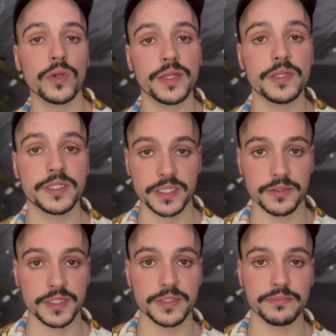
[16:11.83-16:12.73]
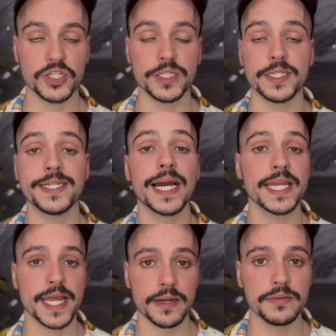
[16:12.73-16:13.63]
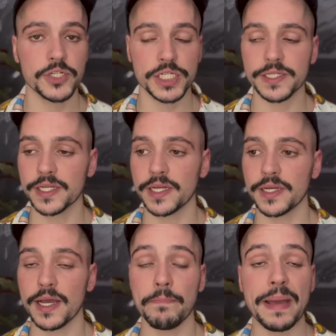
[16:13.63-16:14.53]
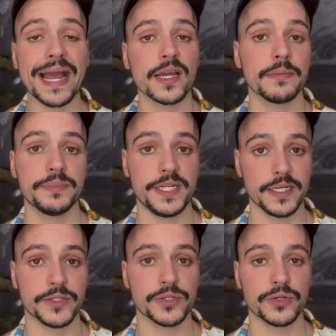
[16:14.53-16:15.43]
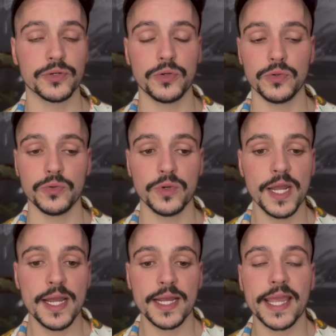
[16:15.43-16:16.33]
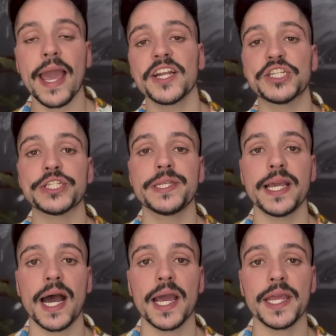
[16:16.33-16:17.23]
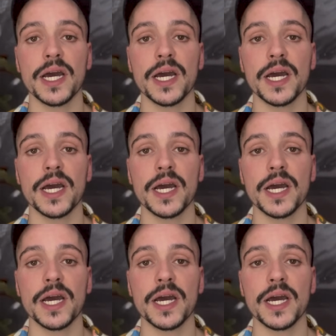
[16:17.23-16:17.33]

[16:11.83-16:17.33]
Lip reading: in this series. She's Diane. She's a backup dancer who catches the eye